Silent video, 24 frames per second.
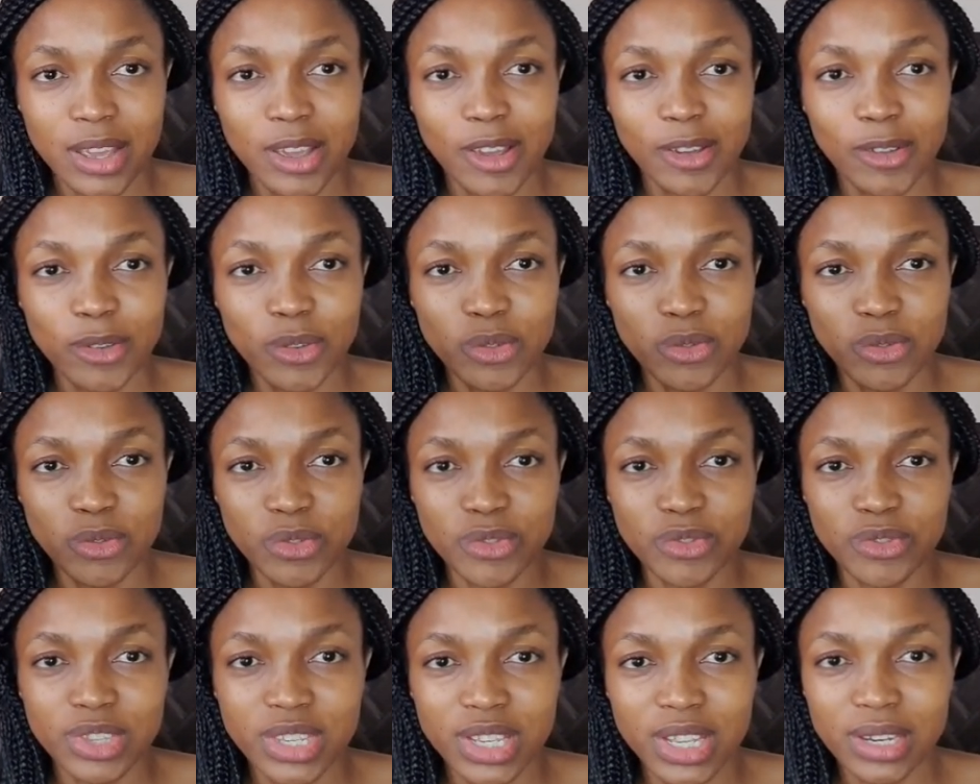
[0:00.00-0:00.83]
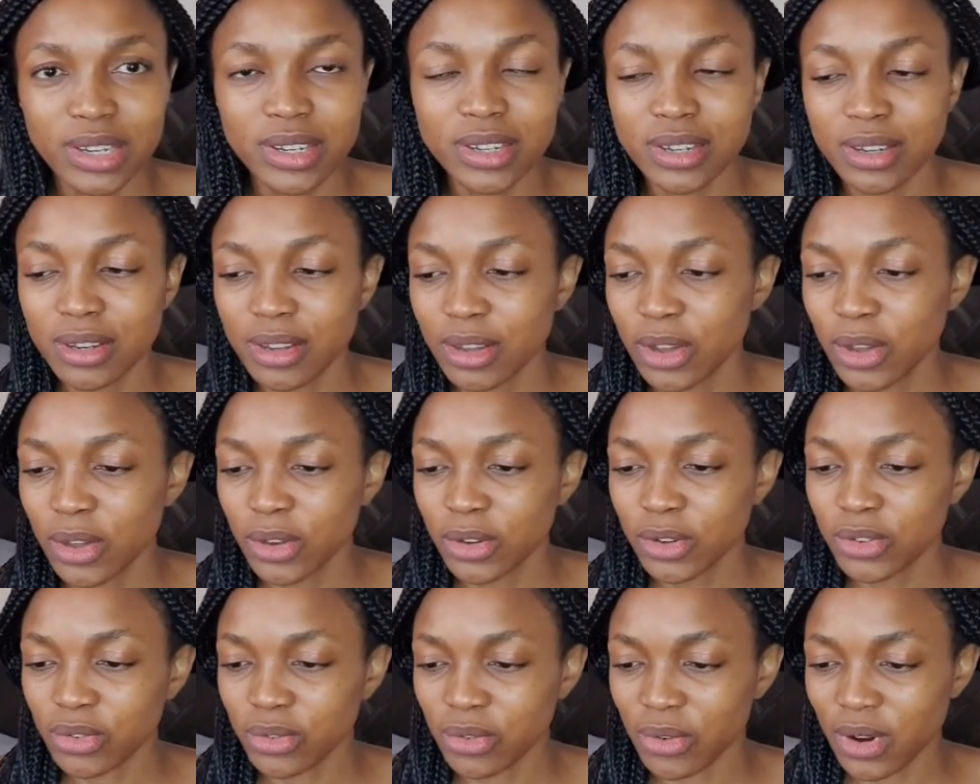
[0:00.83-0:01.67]
You use it
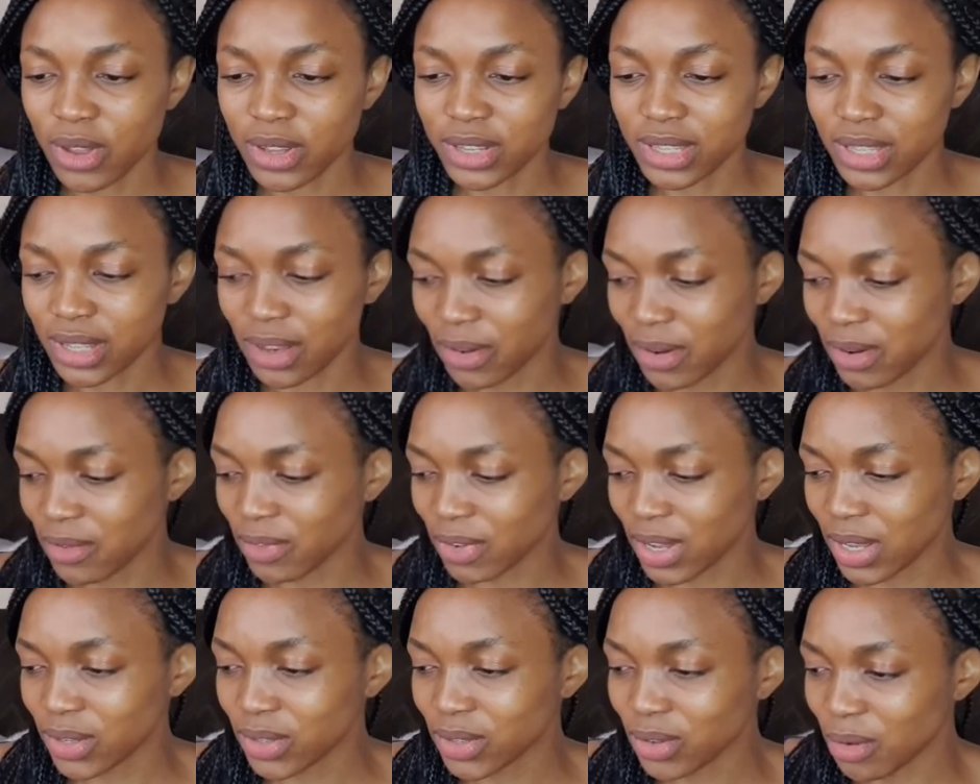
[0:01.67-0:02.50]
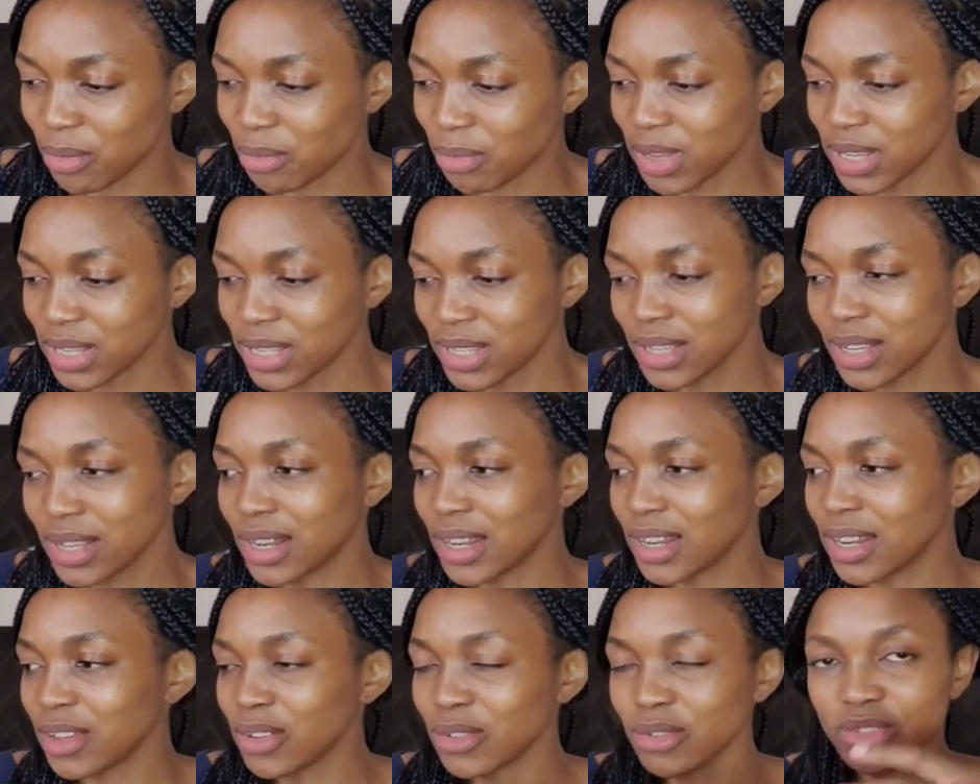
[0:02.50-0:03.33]
to cross the river. So
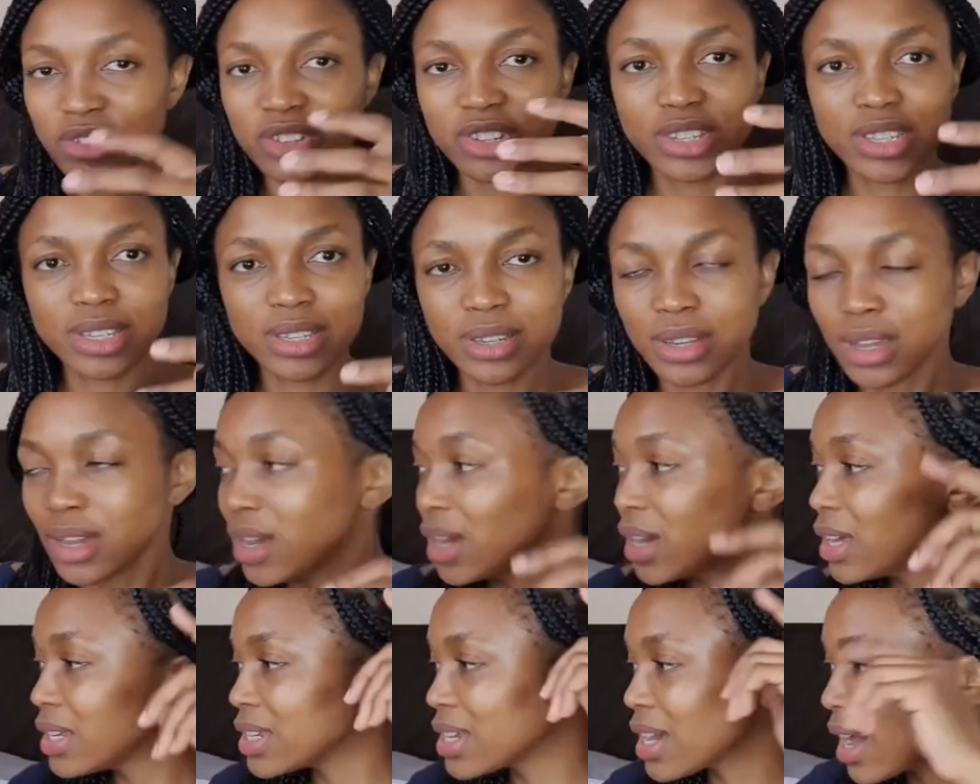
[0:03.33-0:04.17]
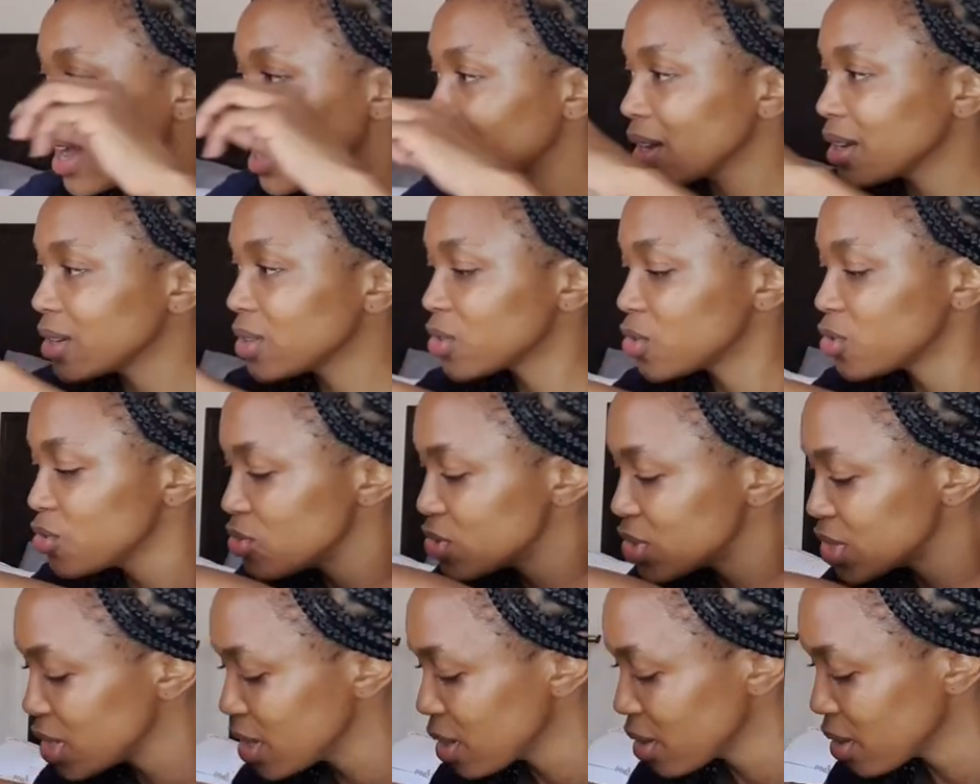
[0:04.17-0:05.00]
basically you just tie it
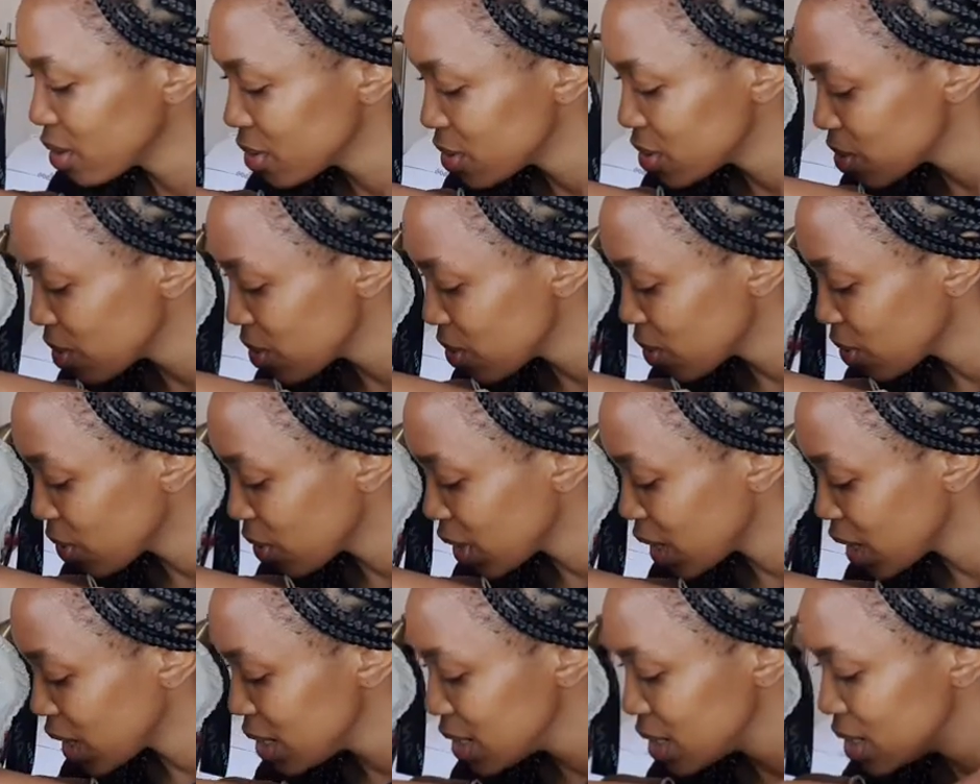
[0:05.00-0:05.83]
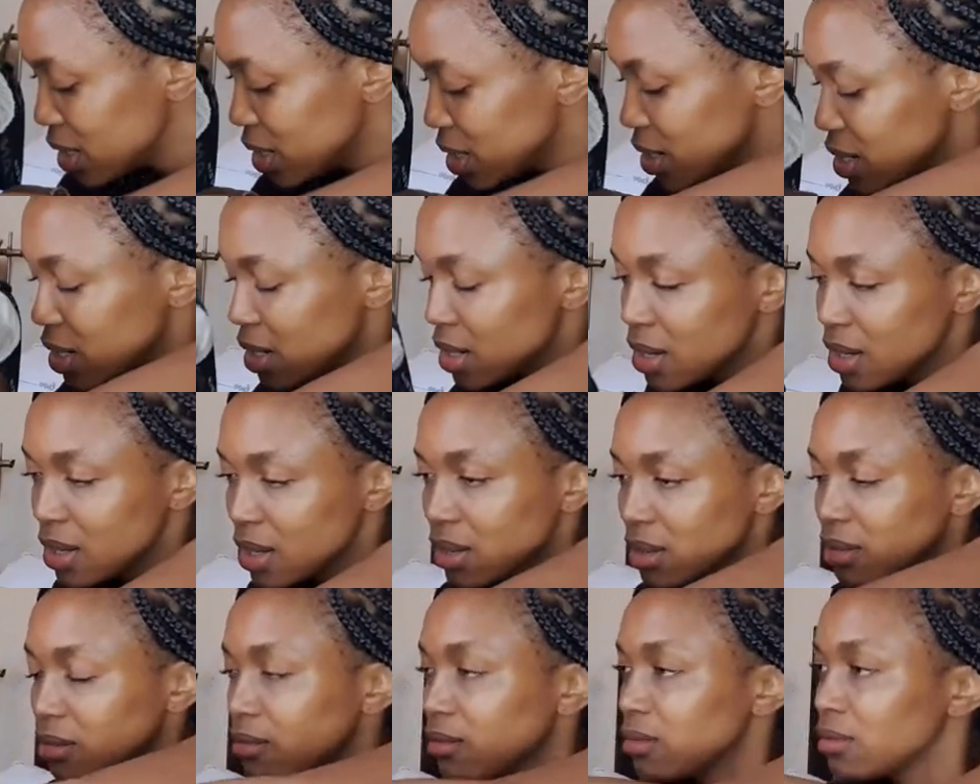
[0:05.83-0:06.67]
using, so you're gonna need,
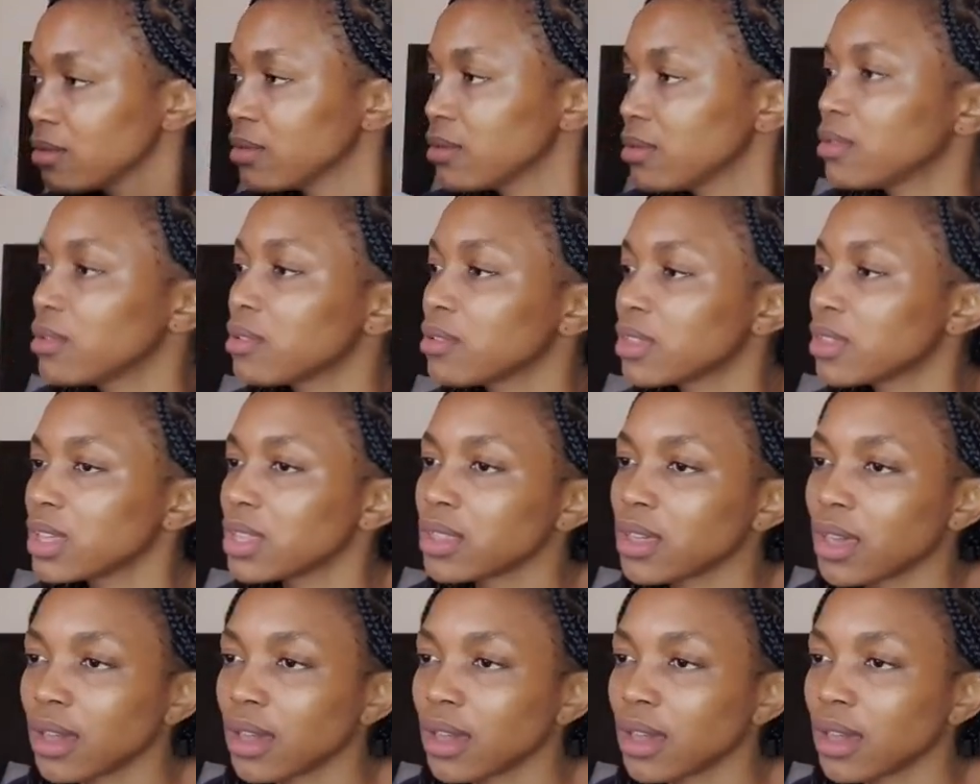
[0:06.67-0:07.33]
oh there they